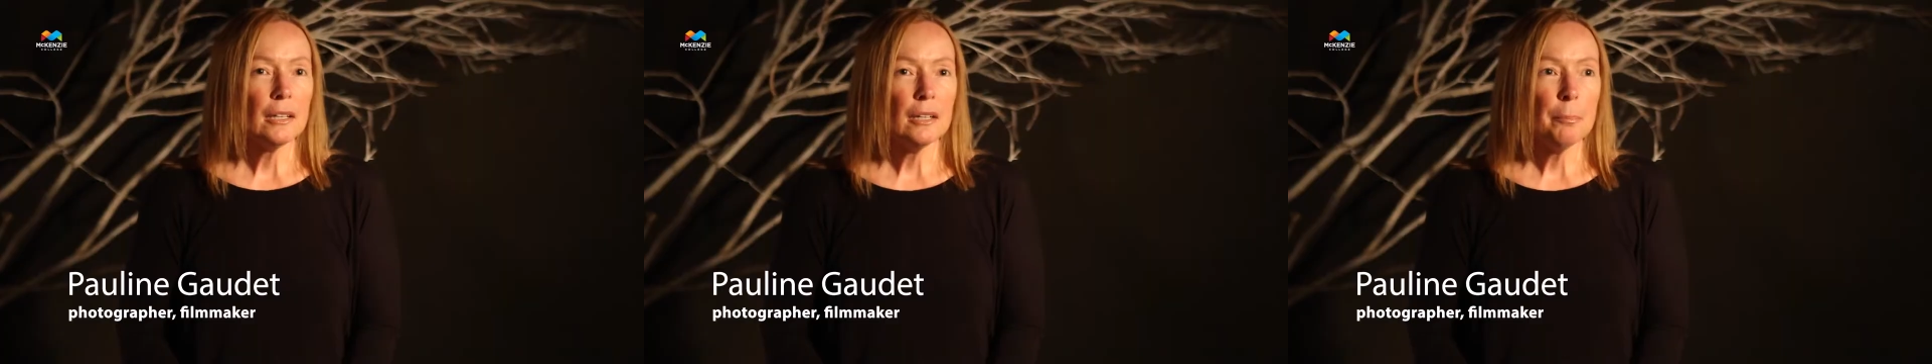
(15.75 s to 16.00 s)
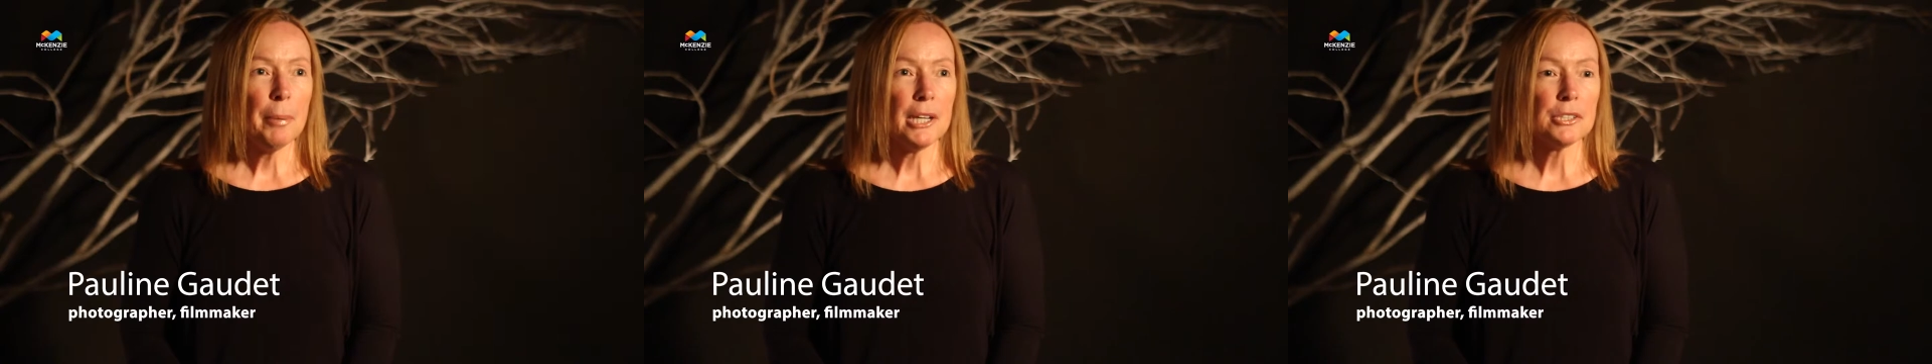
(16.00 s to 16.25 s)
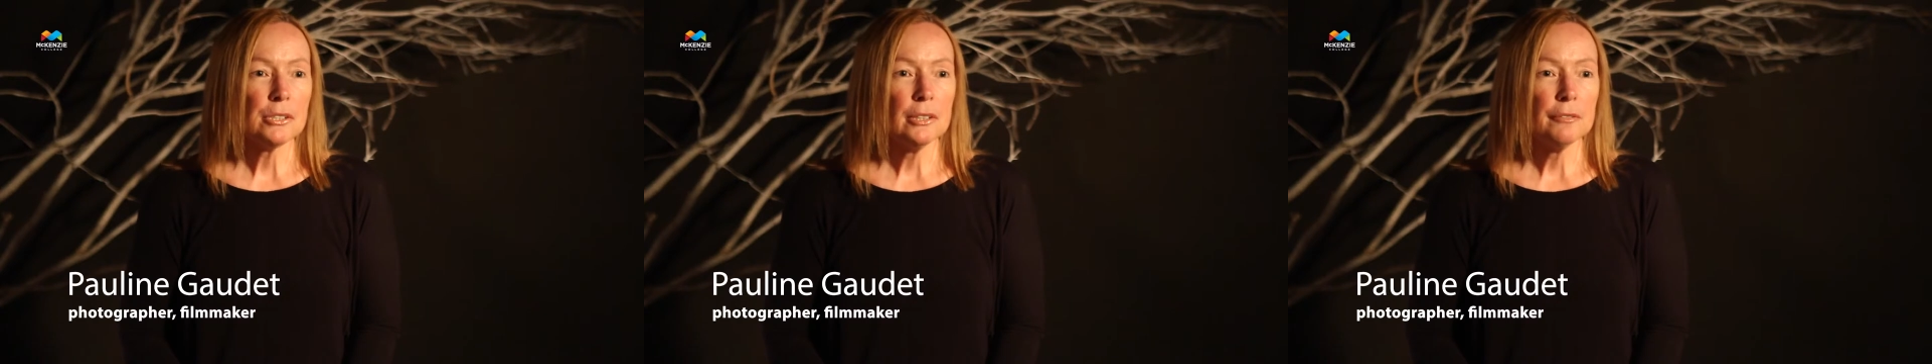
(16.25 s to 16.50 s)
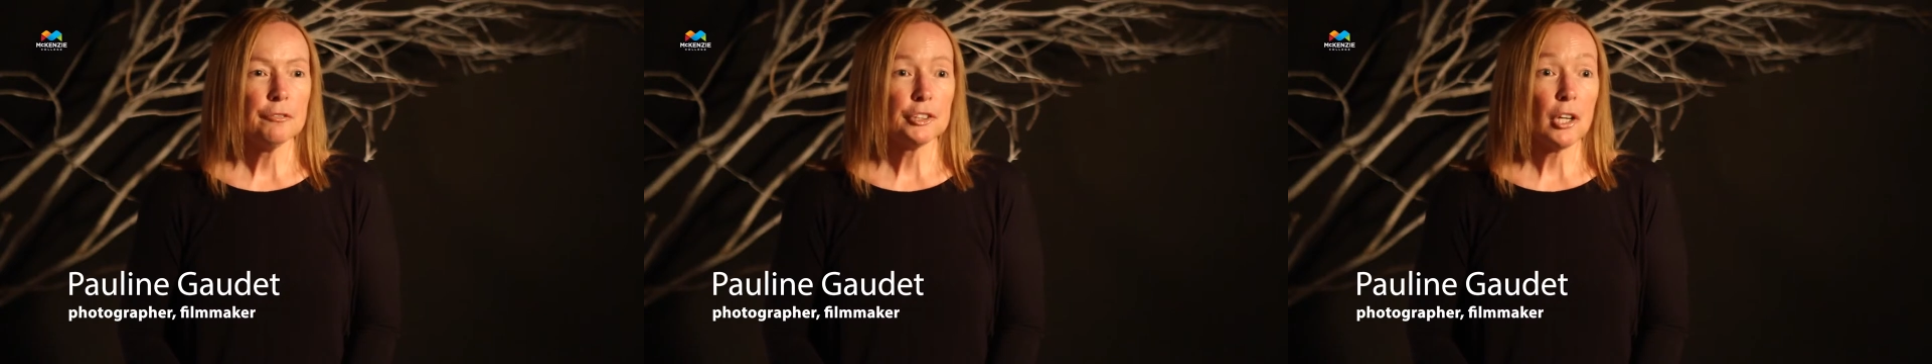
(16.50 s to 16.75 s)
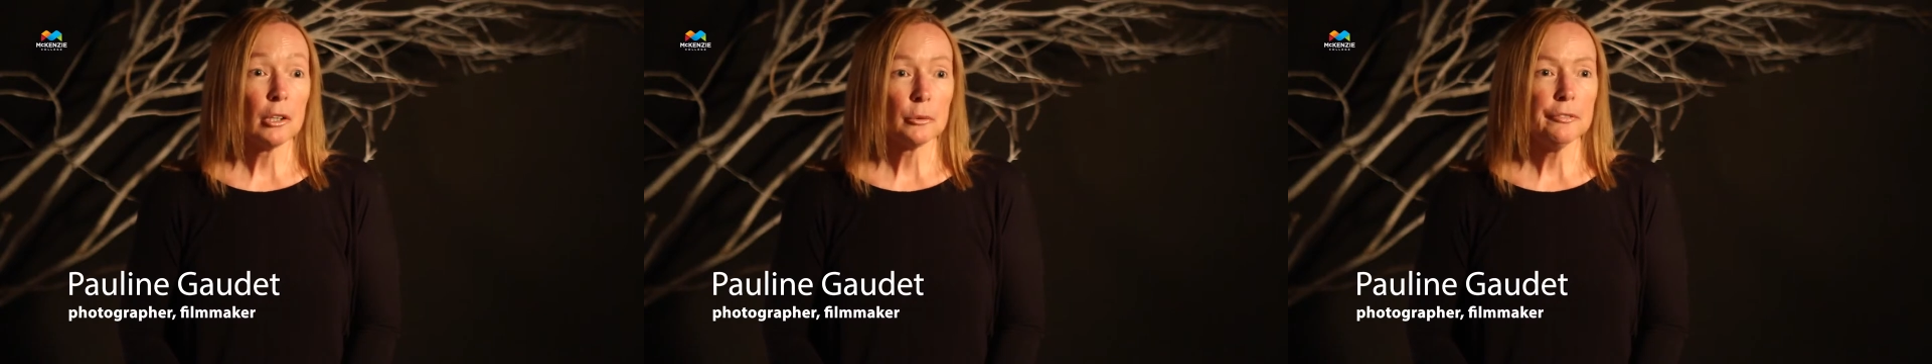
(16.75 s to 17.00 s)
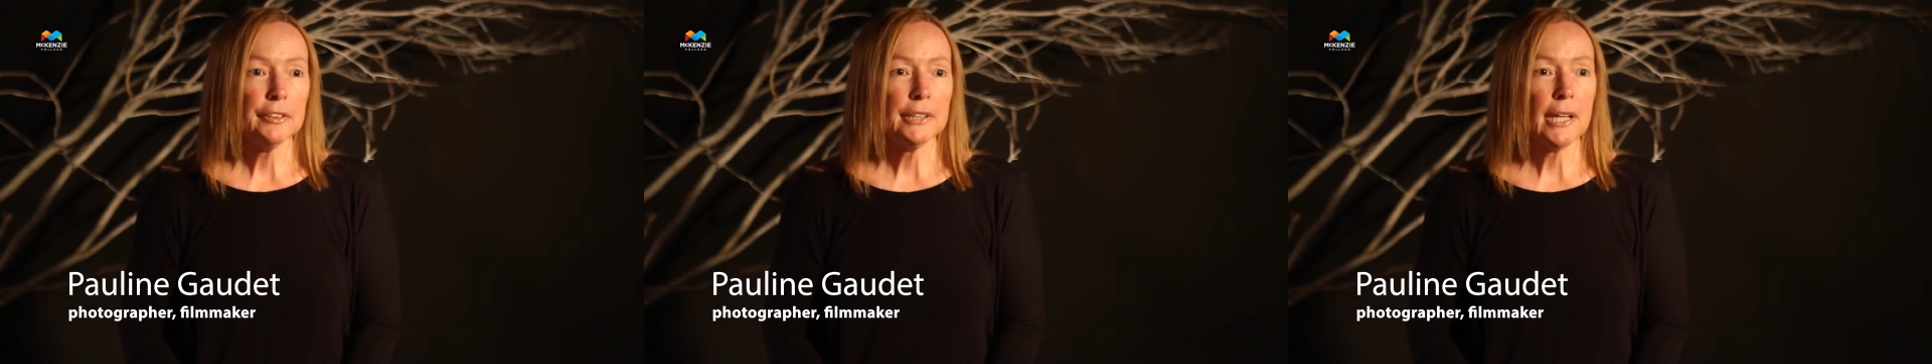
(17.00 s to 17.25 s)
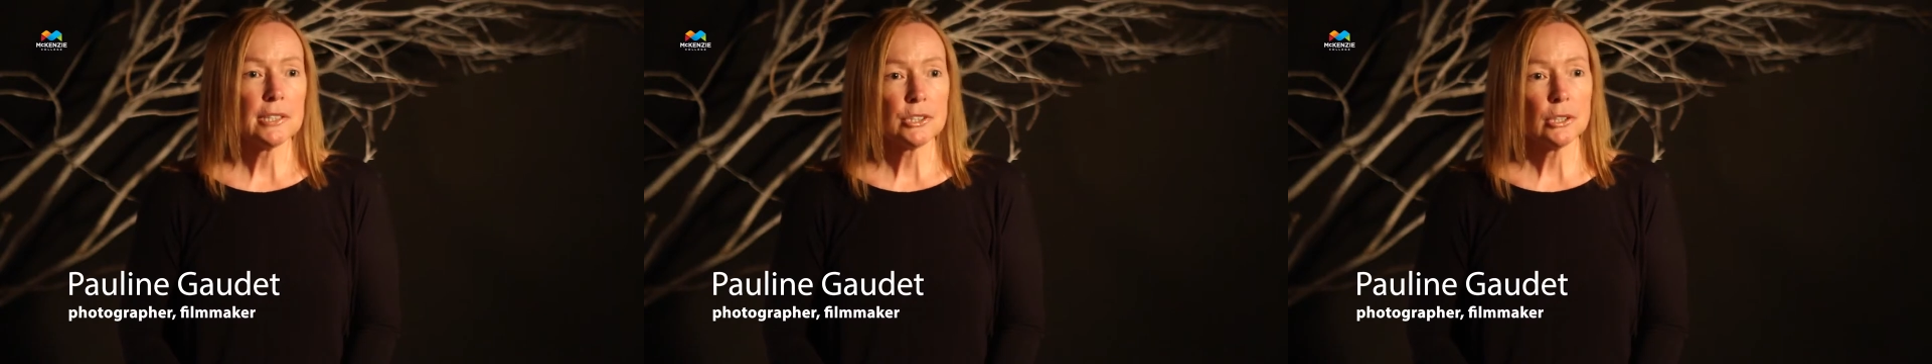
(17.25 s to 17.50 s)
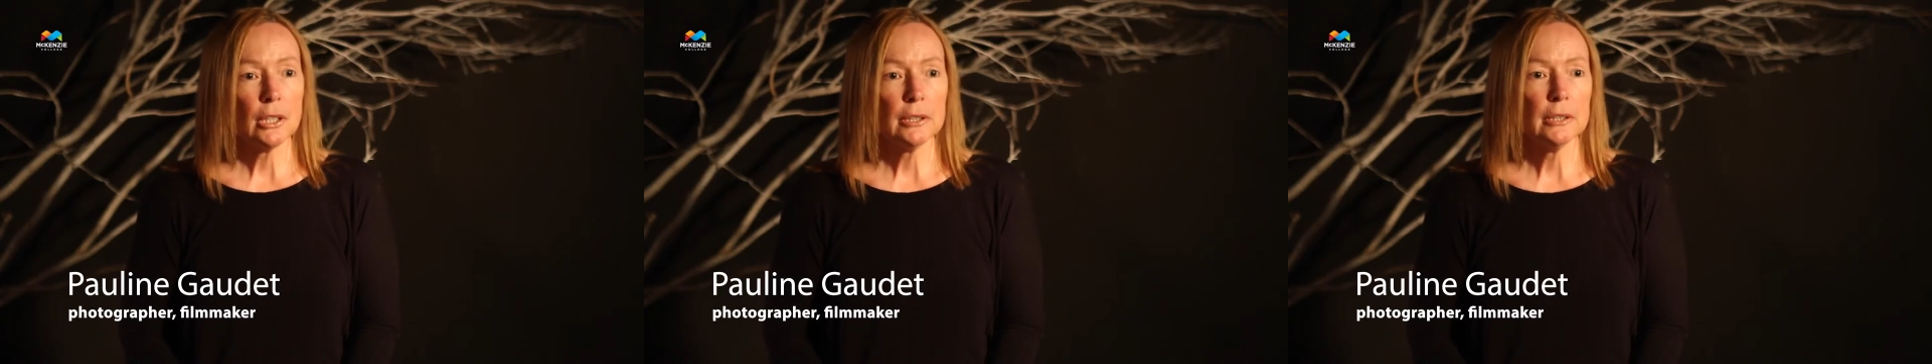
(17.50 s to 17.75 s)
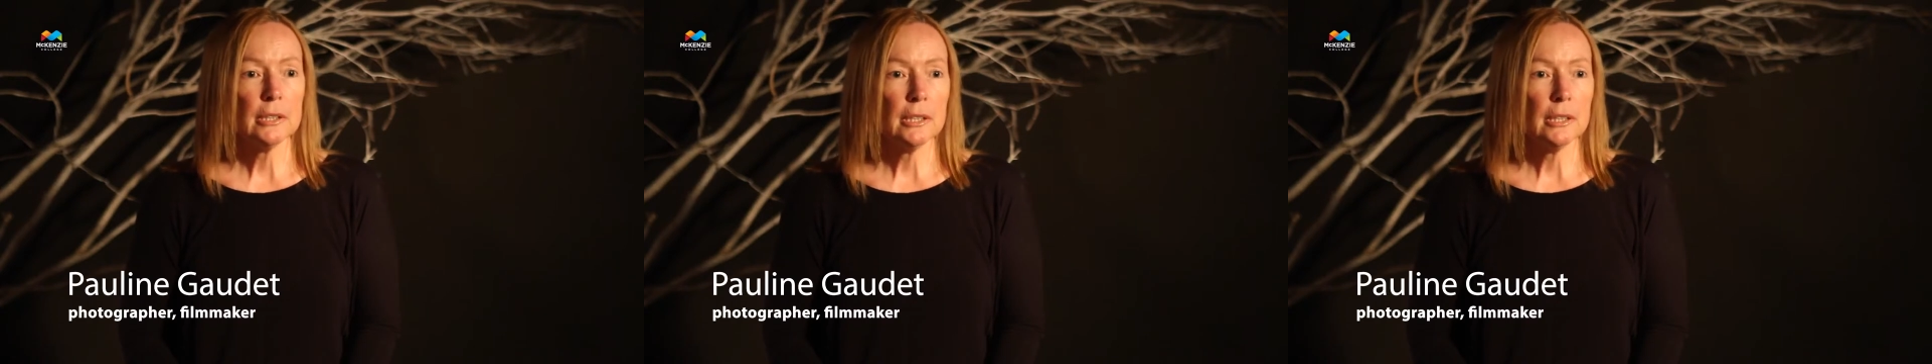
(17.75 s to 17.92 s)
a passion in photography that started